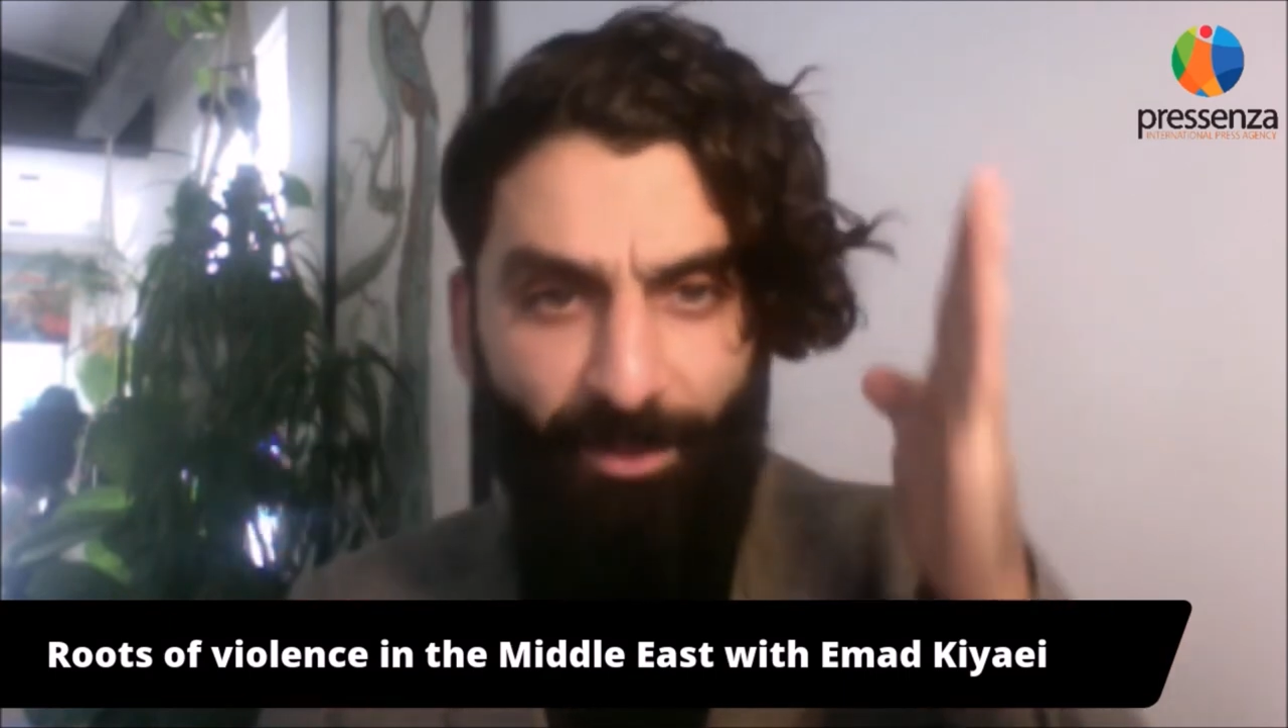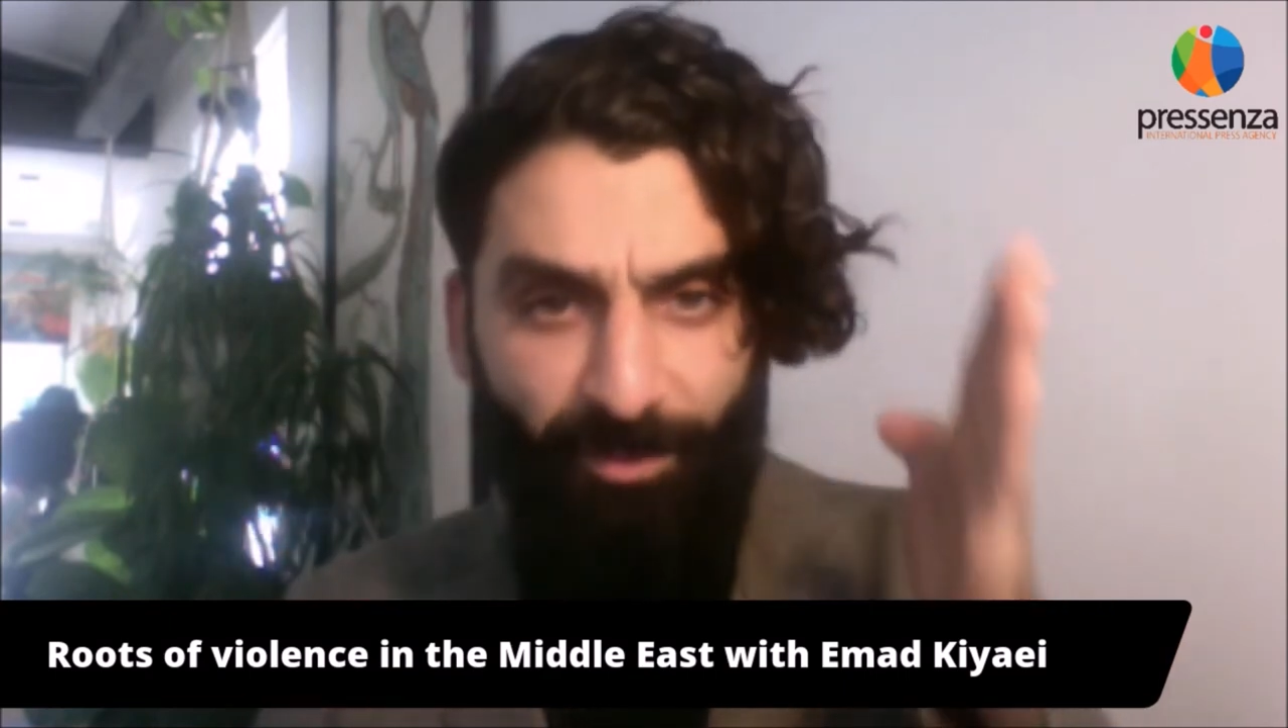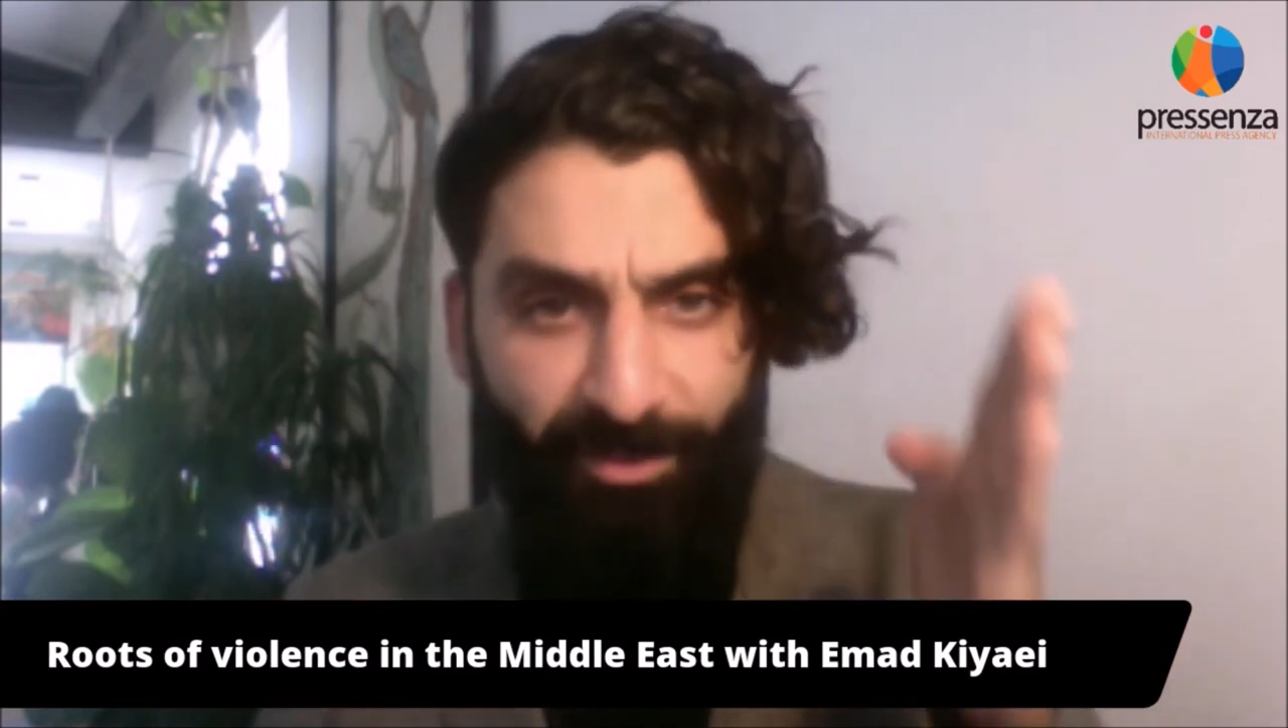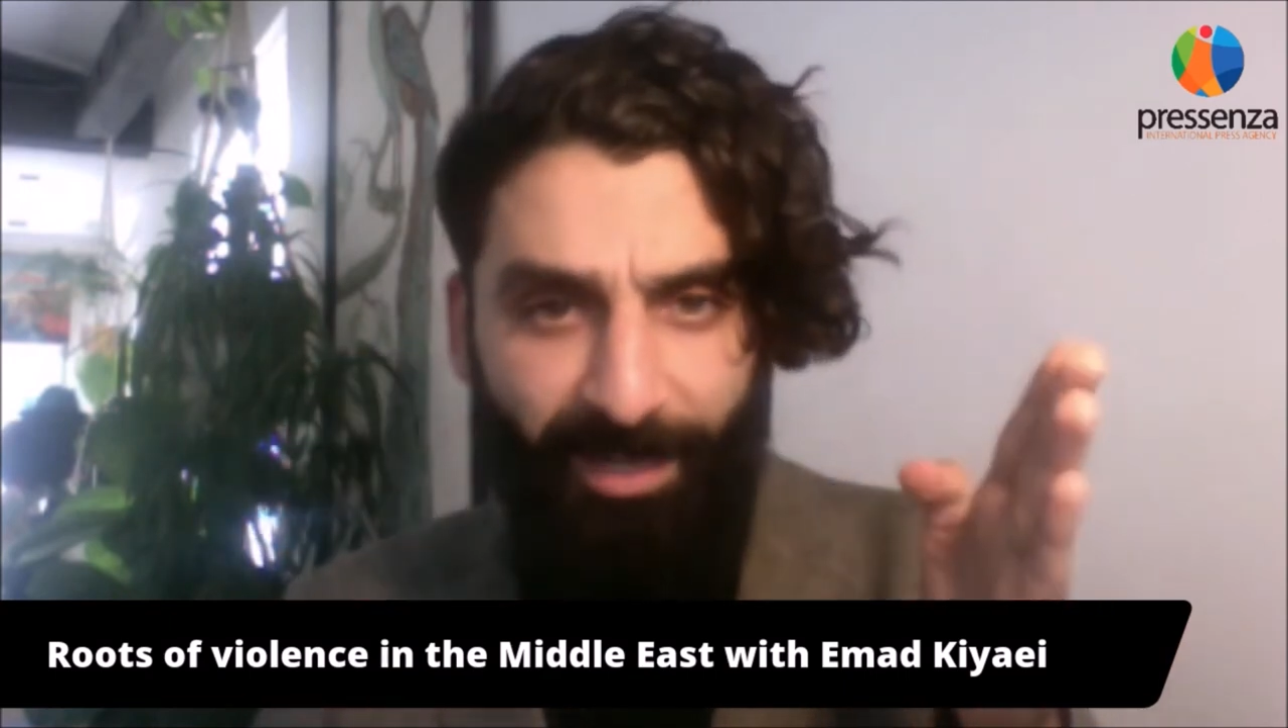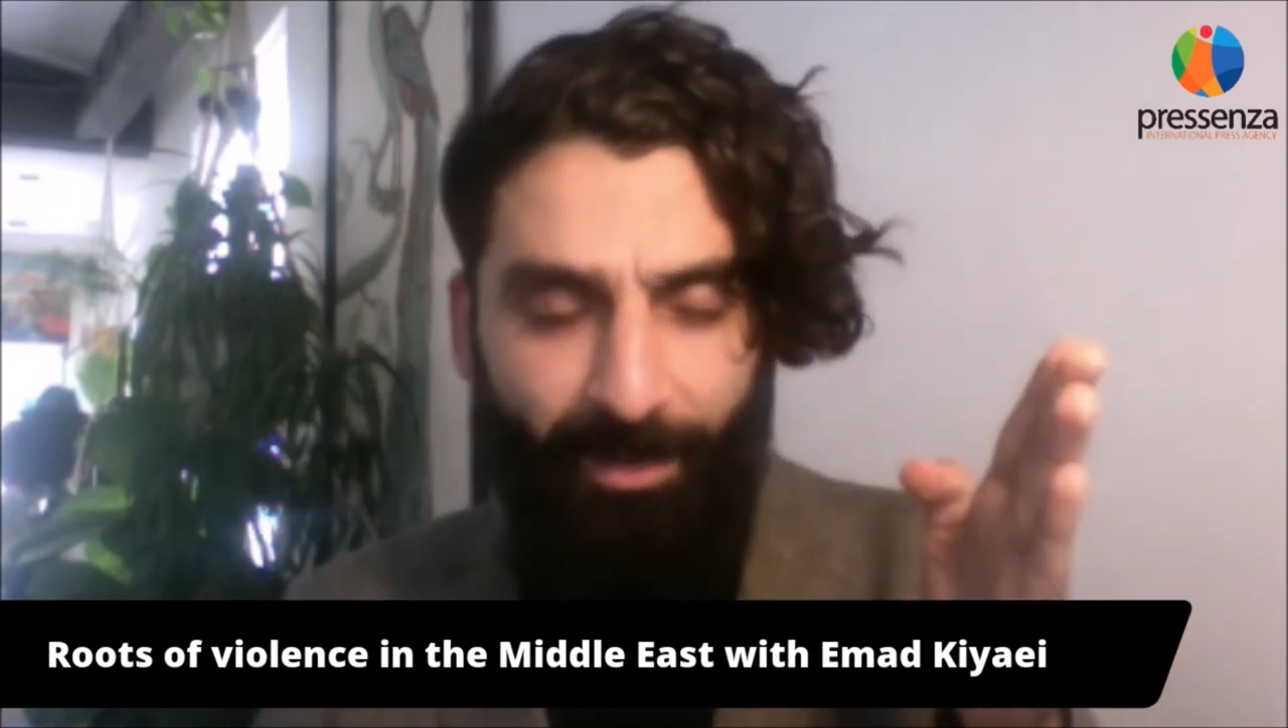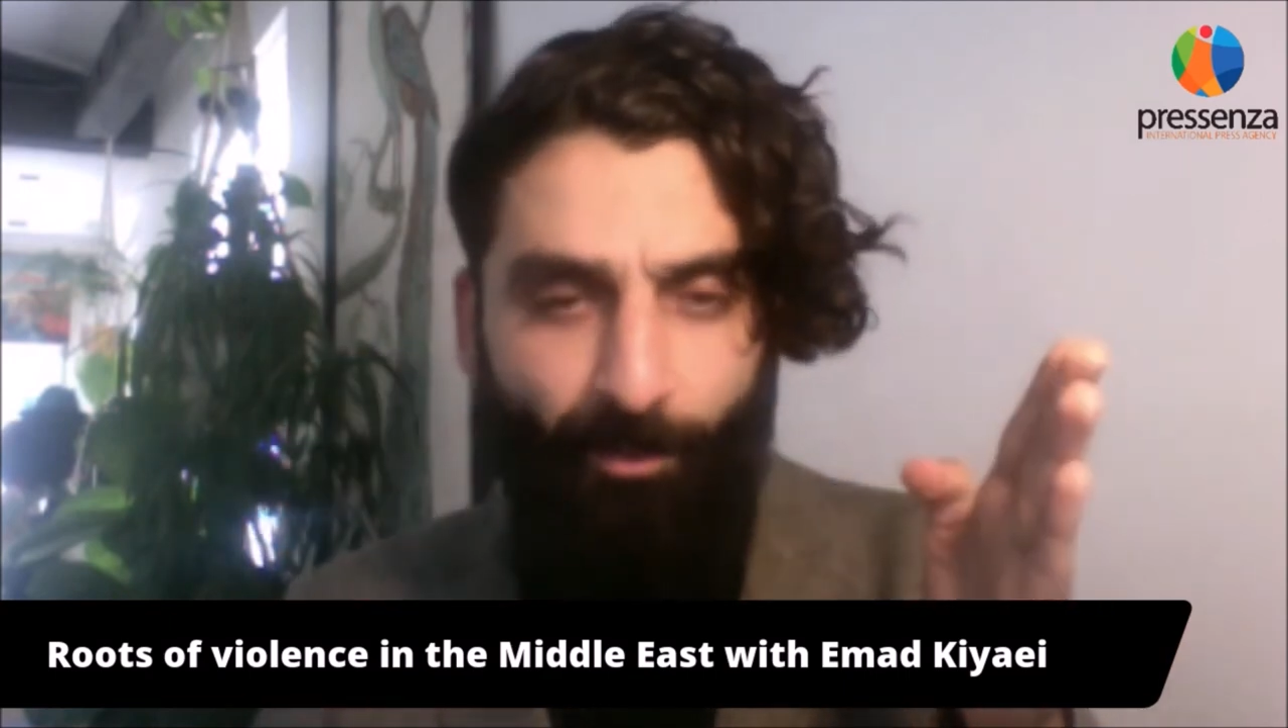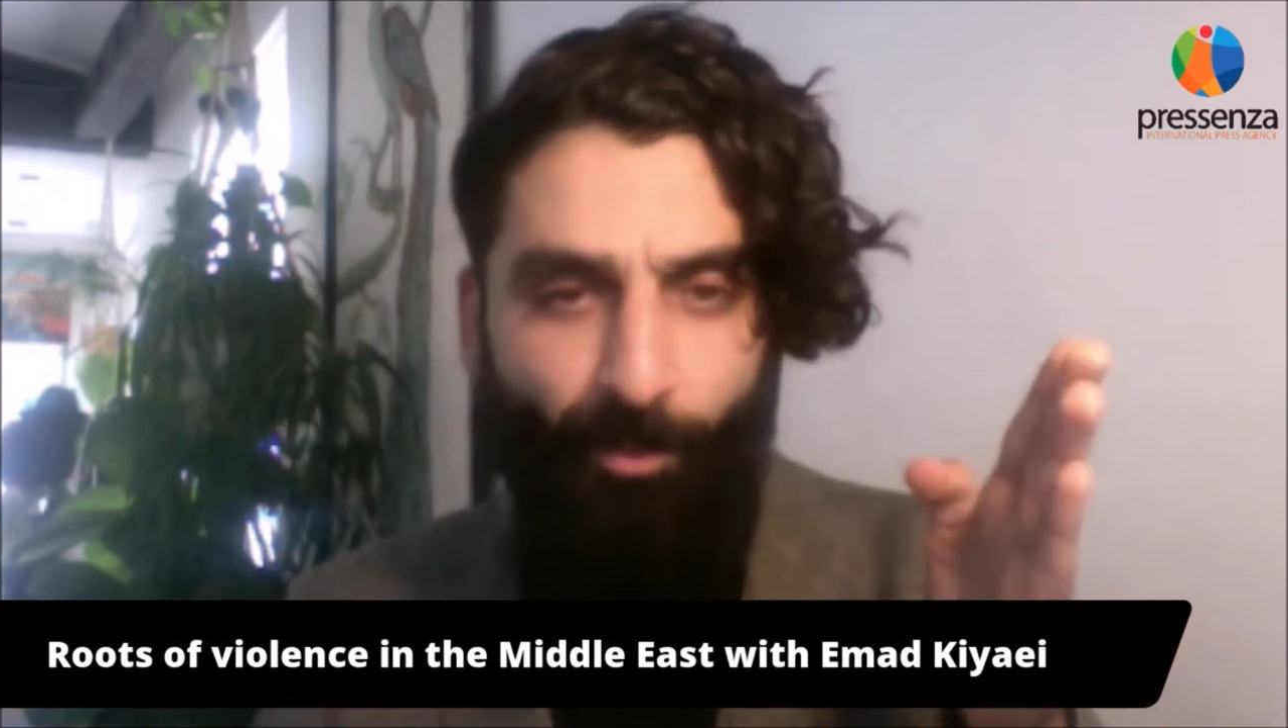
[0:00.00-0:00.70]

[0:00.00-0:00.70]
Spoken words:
of the Second